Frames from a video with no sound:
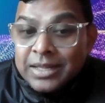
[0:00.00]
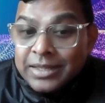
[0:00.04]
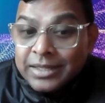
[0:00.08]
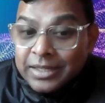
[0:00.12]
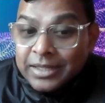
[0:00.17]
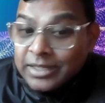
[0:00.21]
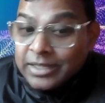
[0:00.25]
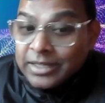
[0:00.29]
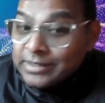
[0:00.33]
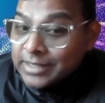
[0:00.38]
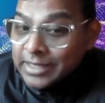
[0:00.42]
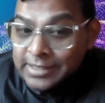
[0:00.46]

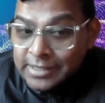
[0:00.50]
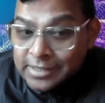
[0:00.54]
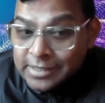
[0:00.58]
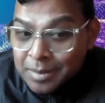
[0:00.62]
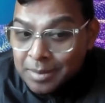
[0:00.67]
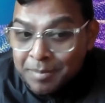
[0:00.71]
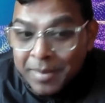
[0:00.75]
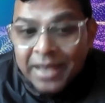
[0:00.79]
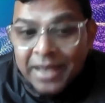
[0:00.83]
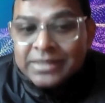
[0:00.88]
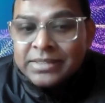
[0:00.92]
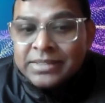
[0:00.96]
This is a
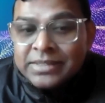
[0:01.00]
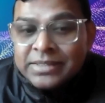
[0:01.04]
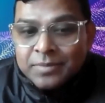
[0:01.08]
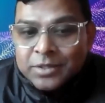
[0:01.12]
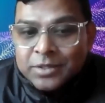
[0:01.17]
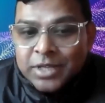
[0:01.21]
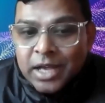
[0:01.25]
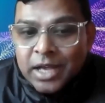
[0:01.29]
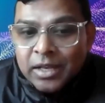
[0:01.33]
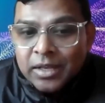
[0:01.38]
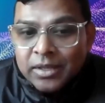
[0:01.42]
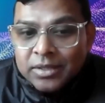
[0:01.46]
massive
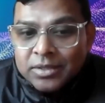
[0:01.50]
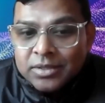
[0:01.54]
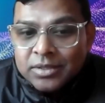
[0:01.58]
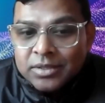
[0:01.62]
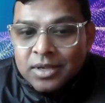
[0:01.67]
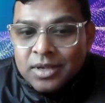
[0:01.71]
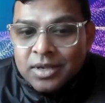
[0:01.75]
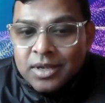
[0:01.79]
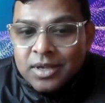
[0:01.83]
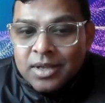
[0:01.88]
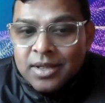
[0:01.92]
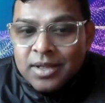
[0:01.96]
challenge.
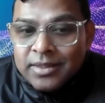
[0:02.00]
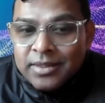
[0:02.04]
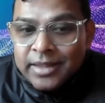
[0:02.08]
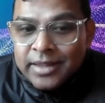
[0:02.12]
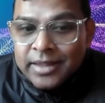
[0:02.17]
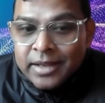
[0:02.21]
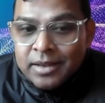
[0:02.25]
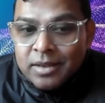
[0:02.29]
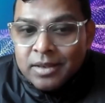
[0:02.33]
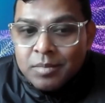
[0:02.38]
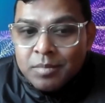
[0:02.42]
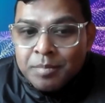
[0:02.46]

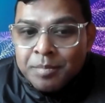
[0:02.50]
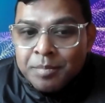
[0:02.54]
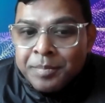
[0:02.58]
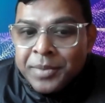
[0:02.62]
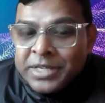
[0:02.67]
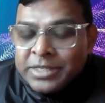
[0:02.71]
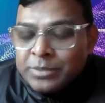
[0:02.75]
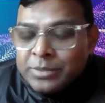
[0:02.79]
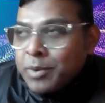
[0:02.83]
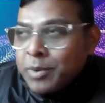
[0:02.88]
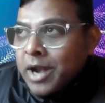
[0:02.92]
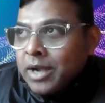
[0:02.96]
Then
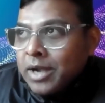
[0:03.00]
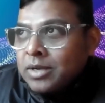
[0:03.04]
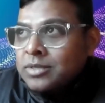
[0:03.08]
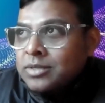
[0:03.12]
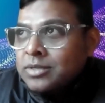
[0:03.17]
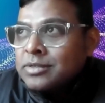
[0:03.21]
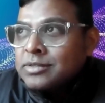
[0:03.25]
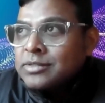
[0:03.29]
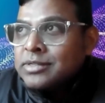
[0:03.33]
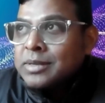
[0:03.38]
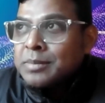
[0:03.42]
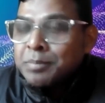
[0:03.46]
best
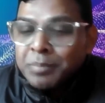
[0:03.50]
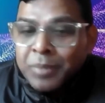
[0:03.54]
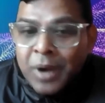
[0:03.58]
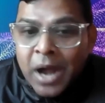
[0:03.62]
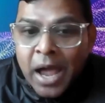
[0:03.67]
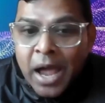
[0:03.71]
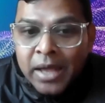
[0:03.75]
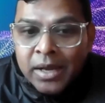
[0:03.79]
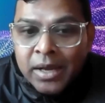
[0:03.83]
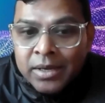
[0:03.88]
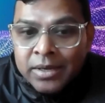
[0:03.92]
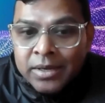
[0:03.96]
practices and
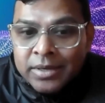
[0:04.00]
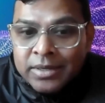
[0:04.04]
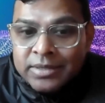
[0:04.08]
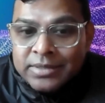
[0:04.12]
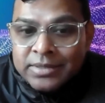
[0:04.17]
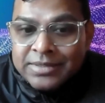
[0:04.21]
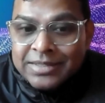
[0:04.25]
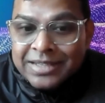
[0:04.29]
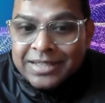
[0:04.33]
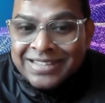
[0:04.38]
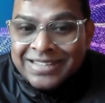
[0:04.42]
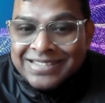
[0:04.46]

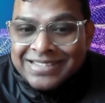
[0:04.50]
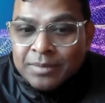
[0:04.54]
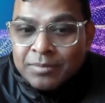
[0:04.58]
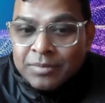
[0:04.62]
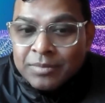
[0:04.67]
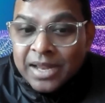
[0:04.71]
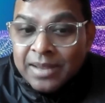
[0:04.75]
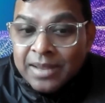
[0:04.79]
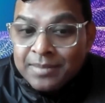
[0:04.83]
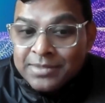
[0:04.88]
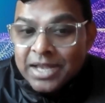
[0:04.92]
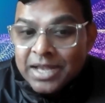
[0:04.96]
priorities, it's
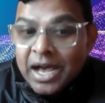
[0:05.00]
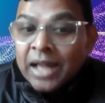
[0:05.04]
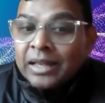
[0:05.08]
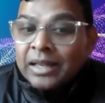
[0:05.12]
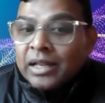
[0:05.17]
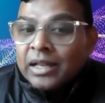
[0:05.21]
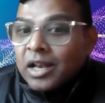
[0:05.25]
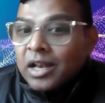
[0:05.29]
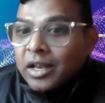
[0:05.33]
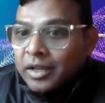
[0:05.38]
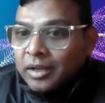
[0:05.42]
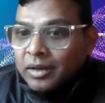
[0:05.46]
sometimes
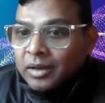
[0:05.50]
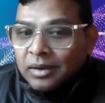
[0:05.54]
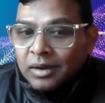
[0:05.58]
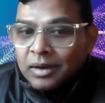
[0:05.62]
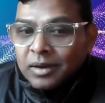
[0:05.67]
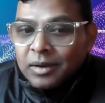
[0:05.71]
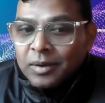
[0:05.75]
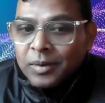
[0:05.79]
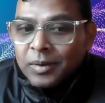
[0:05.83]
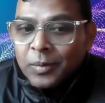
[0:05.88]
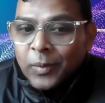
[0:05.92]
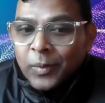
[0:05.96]
unclear,
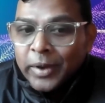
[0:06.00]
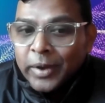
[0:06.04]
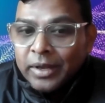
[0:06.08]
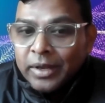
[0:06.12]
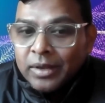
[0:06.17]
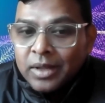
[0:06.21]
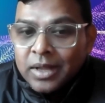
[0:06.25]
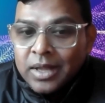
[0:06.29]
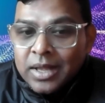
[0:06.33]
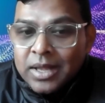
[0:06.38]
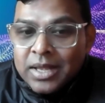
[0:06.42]
right?